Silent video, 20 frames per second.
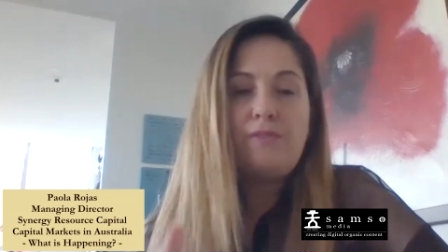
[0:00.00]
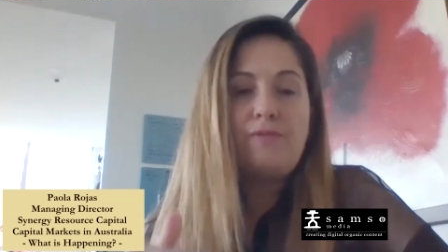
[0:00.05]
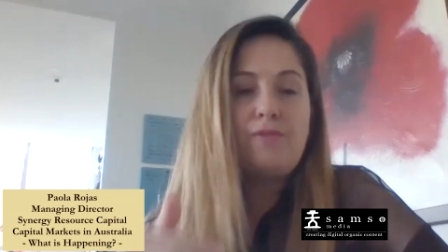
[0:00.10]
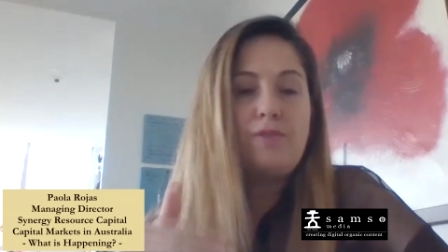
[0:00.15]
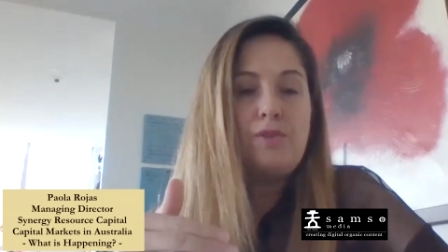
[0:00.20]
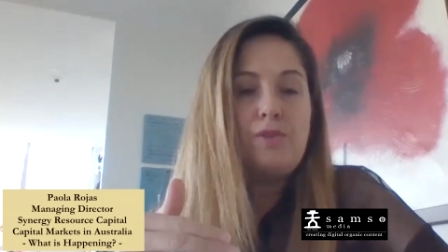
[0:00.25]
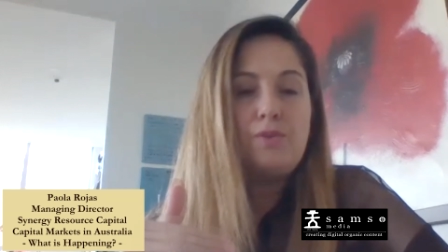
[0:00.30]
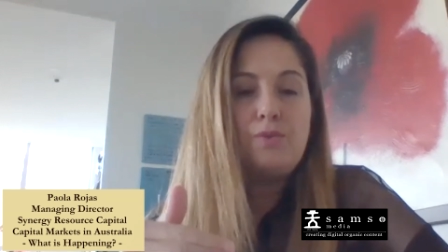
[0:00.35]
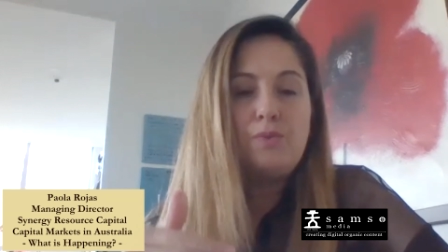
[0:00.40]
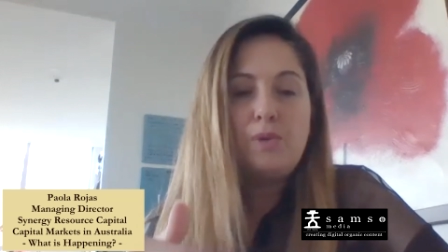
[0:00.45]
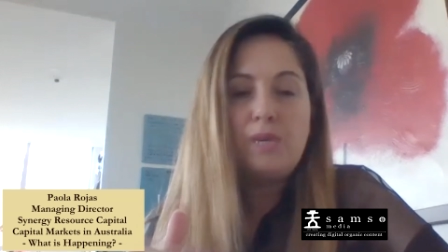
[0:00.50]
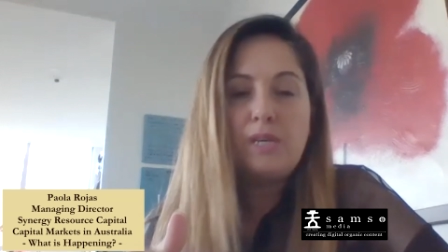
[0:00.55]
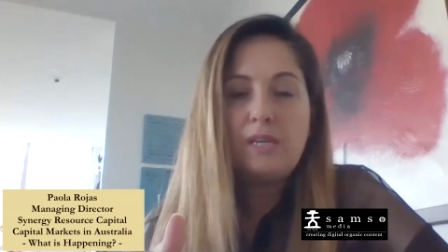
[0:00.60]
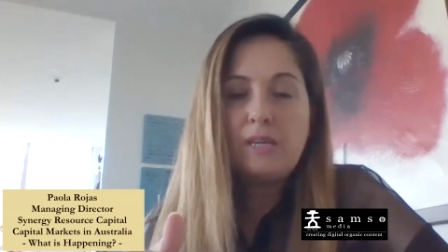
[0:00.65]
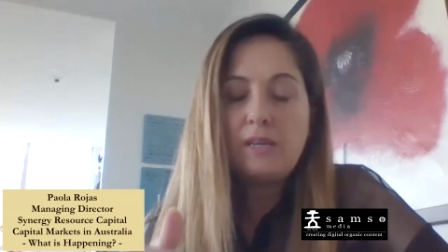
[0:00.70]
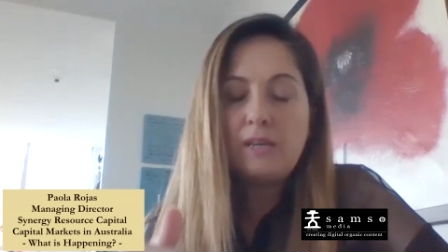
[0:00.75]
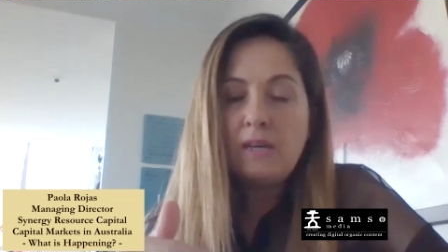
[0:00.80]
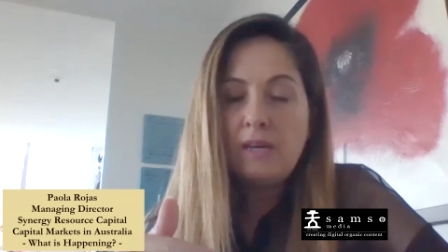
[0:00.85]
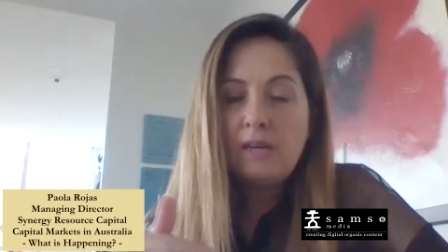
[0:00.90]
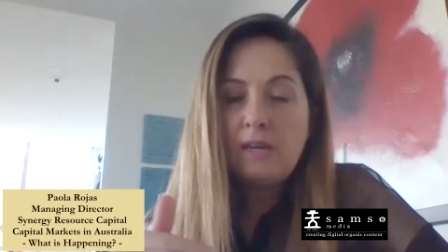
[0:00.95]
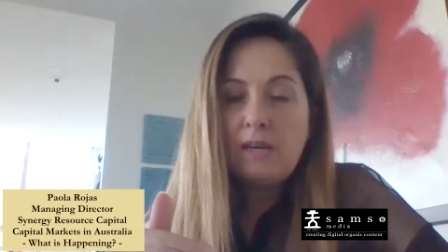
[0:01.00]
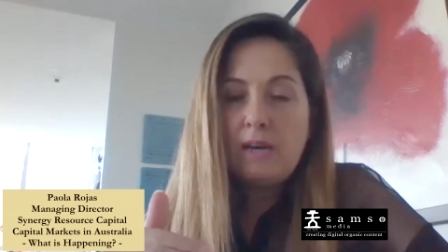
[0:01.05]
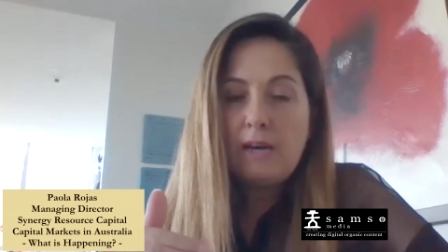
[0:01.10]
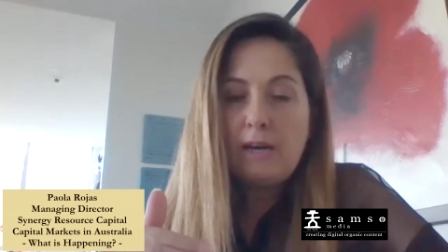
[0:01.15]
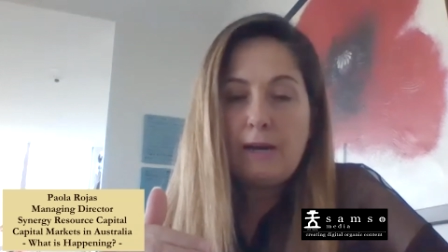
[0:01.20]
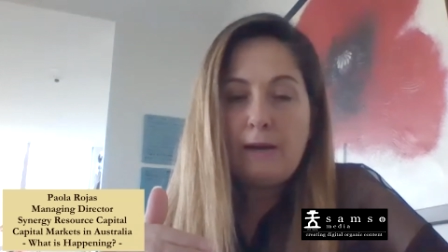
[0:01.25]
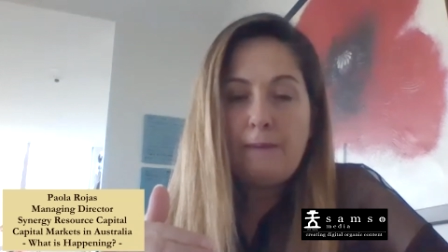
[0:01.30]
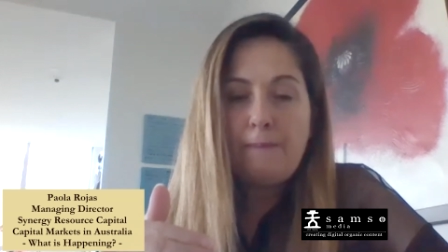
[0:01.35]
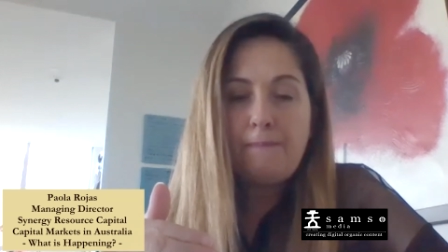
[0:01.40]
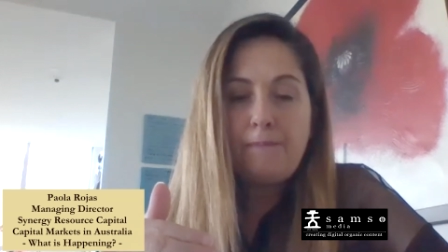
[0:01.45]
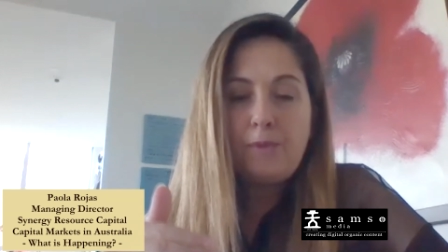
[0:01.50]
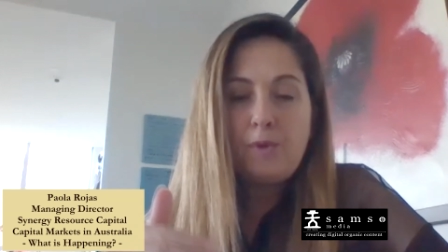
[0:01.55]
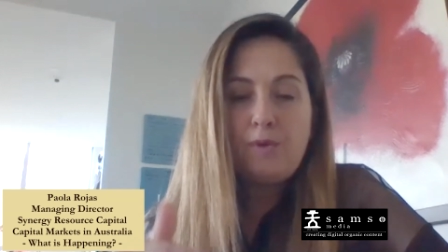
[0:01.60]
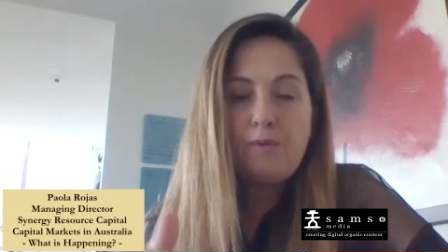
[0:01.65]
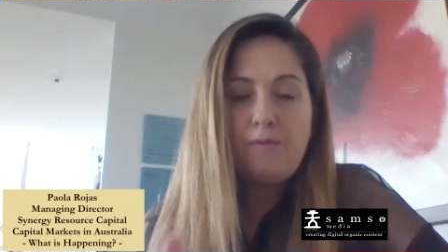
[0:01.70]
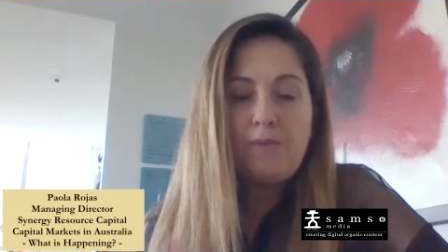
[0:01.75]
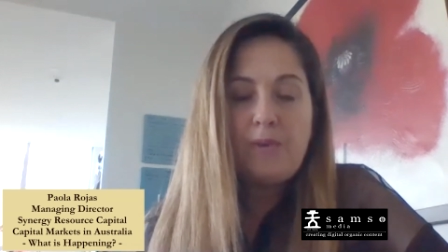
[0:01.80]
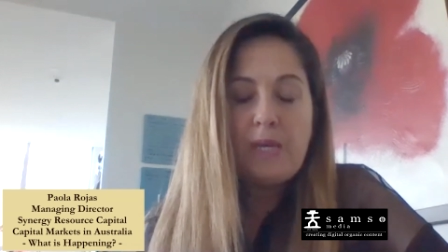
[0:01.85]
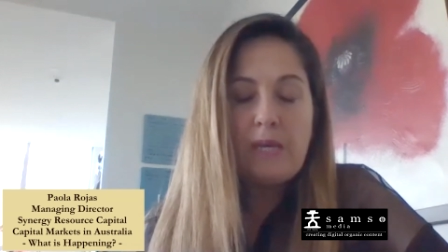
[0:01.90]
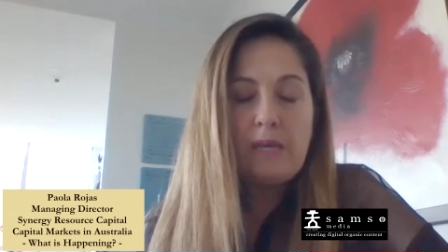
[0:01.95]
if you're doing,
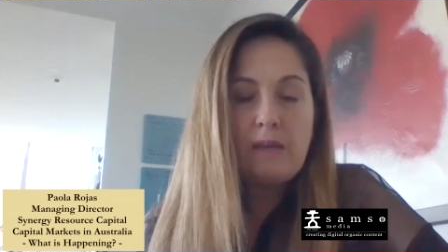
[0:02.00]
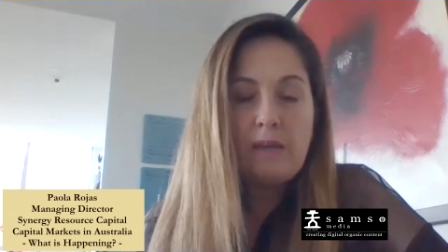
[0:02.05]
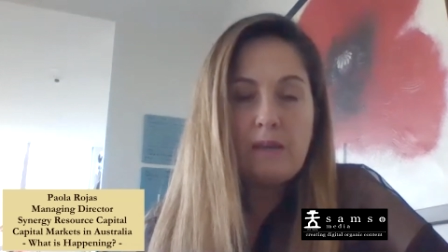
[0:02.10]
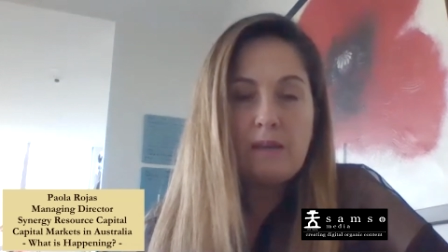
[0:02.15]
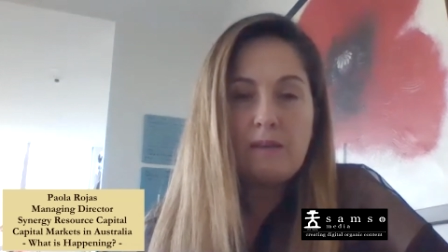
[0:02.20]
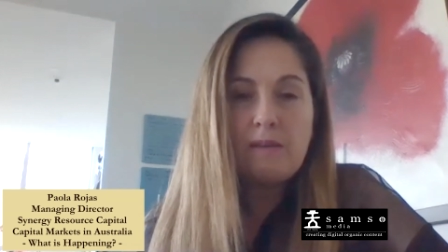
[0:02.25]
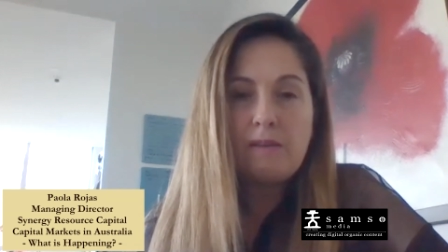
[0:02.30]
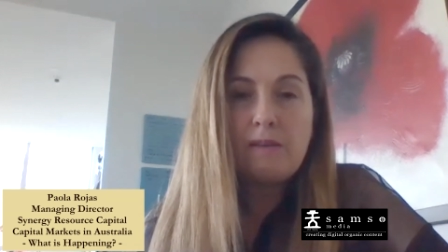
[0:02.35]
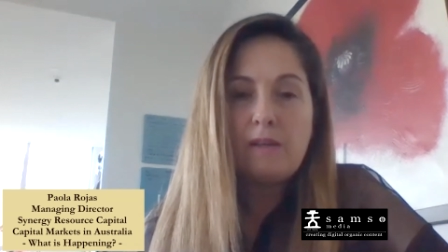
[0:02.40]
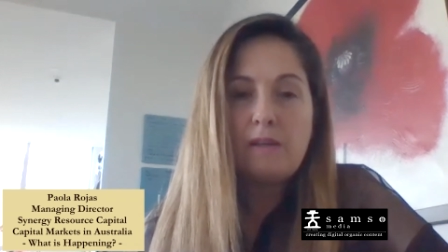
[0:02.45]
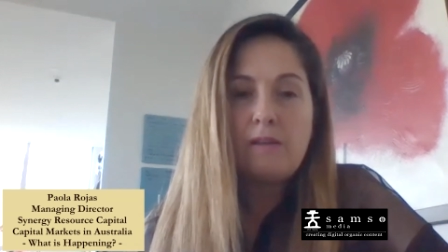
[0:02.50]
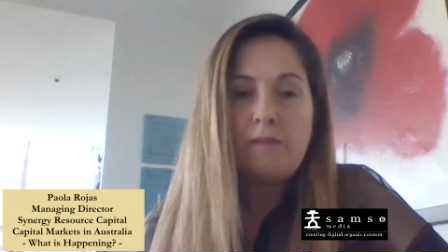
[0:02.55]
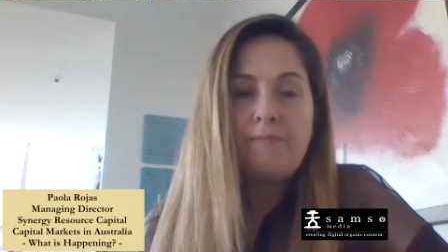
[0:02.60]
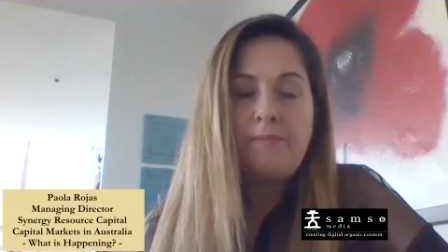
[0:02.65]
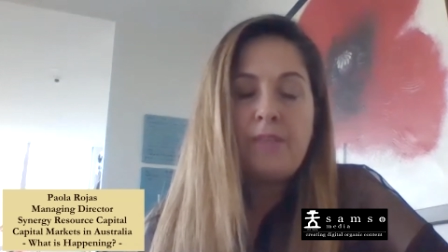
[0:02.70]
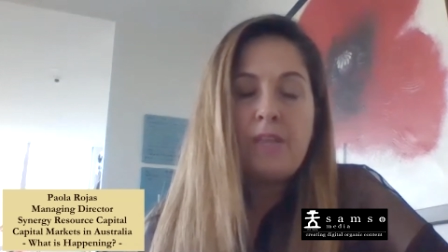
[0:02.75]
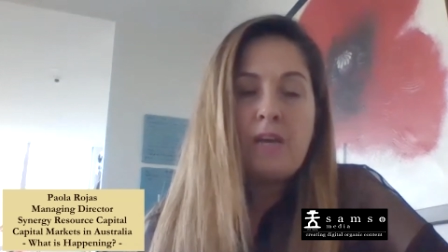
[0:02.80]
you're being